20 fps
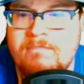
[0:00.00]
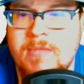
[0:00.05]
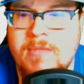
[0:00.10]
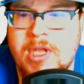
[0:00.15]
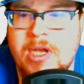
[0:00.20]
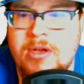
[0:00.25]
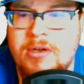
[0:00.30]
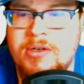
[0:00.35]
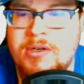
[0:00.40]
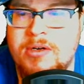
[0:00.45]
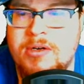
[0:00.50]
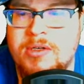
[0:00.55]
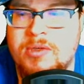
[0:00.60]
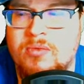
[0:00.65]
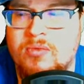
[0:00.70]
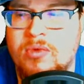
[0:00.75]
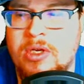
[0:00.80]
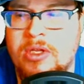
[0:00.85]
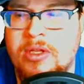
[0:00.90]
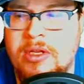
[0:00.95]
Hunter is
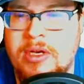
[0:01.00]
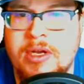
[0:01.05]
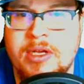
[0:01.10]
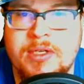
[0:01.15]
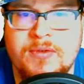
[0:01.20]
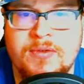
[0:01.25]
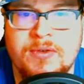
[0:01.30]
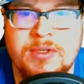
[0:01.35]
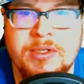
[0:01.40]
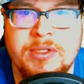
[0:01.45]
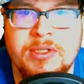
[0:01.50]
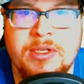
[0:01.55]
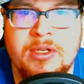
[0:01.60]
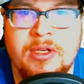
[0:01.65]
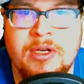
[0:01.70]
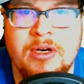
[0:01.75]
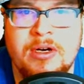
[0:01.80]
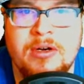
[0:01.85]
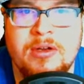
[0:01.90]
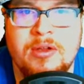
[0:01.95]
really nice for just
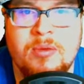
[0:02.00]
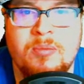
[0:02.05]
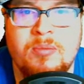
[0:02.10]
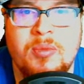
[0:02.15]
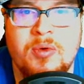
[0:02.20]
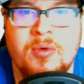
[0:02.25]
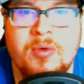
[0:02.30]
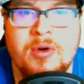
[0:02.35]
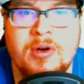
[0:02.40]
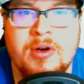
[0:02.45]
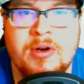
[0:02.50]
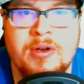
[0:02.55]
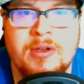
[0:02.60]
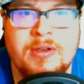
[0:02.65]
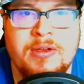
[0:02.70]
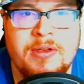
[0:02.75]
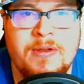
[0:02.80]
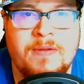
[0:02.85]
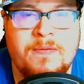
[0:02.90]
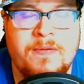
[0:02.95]
clearing their board
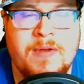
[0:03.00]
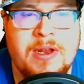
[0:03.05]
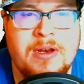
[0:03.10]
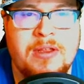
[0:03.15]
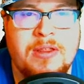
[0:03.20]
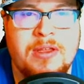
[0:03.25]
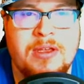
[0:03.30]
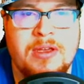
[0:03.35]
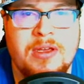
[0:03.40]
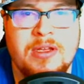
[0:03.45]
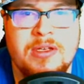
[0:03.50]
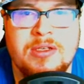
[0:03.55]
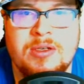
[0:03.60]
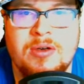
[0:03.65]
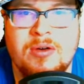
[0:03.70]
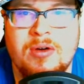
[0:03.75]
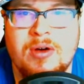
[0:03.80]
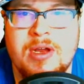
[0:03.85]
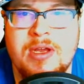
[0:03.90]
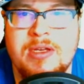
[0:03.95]
if anything gets
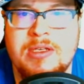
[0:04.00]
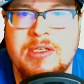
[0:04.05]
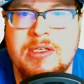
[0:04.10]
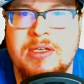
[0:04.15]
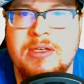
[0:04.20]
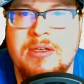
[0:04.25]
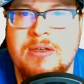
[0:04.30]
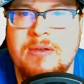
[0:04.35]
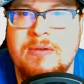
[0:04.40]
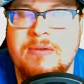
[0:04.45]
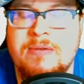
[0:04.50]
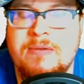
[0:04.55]
crazy.